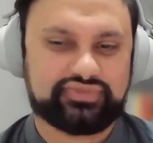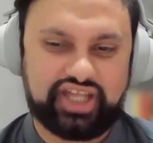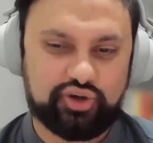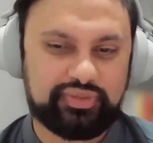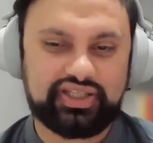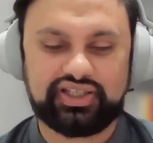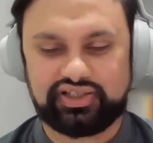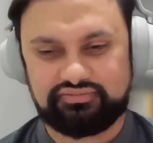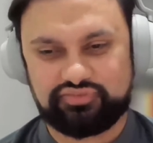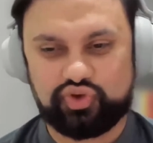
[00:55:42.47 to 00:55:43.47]
that will be
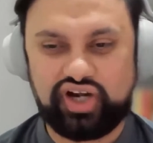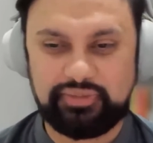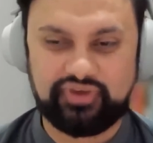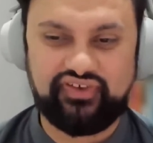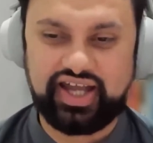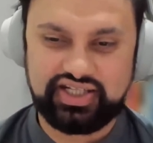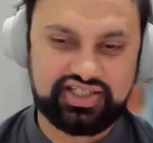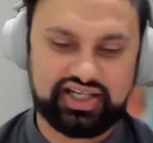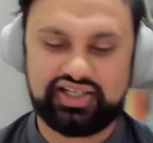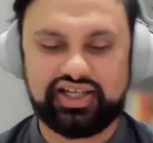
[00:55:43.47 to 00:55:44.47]
already
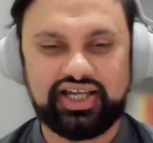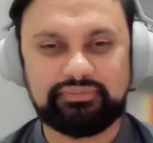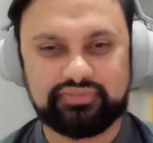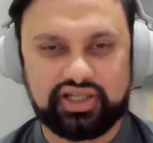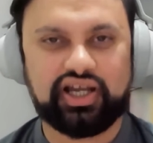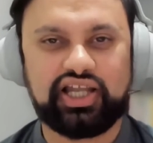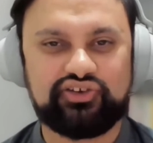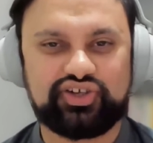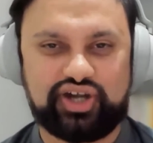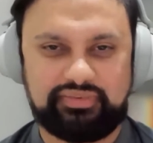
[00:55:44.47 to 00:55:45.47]
provided
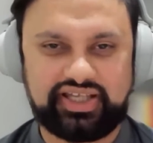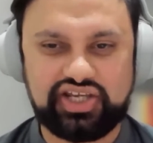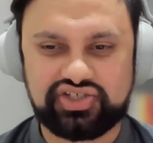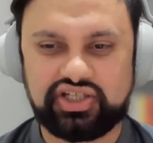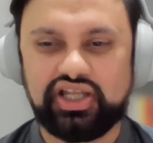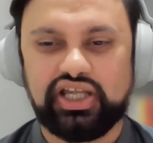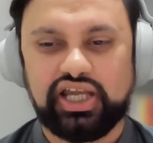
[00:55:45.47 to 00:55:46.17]
earlier in your application.